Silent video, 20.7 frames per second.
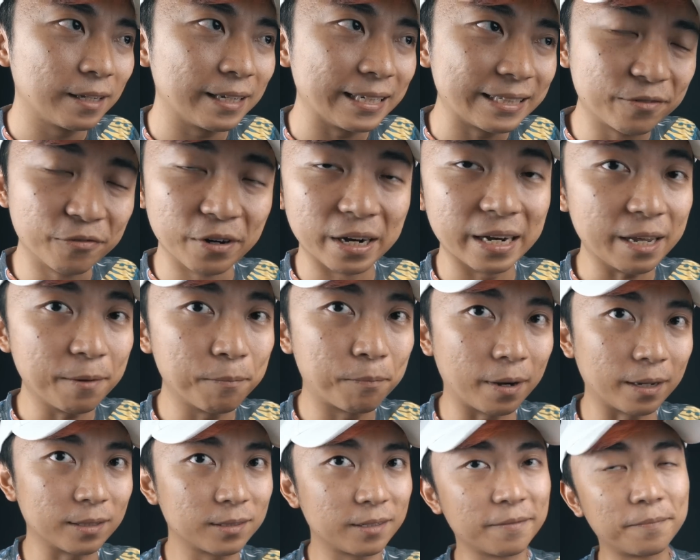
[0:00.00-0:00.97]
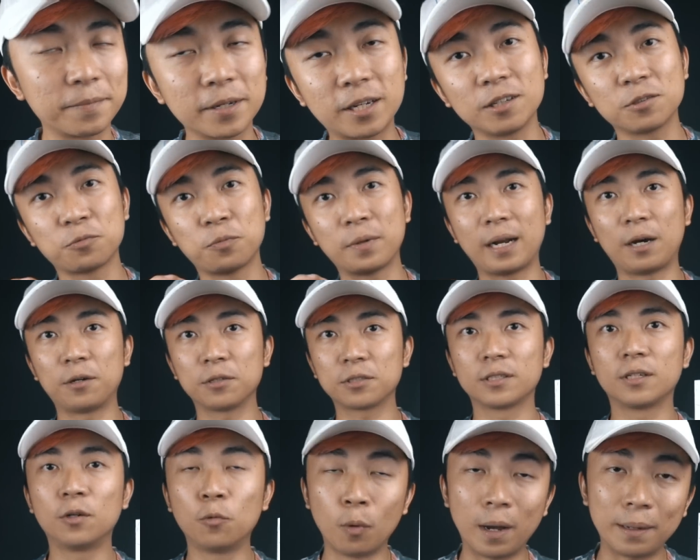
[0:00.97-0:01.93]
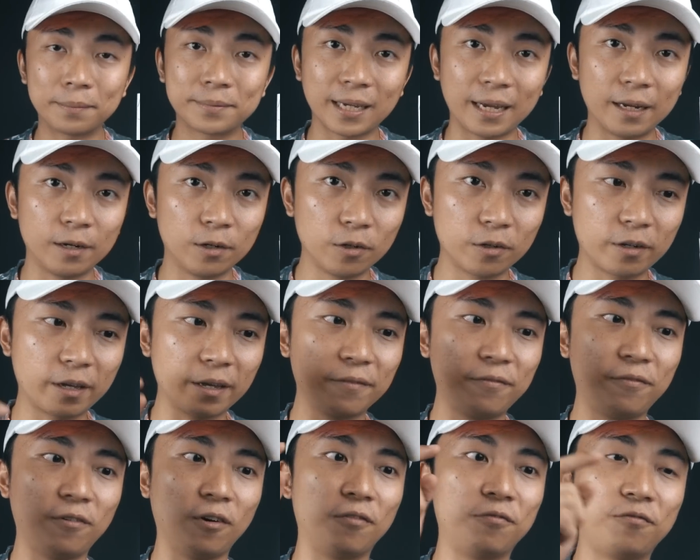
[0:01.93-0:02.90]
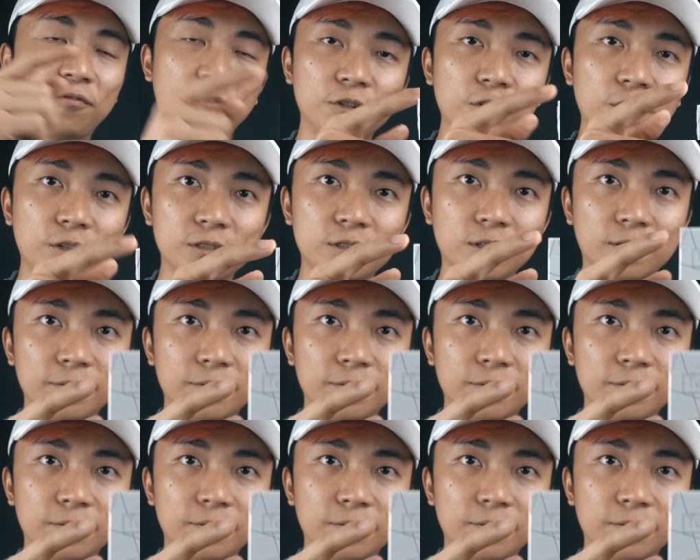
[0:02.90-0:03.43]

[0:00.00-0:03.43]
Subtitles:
It's really impressive because when I was on the website looking for photos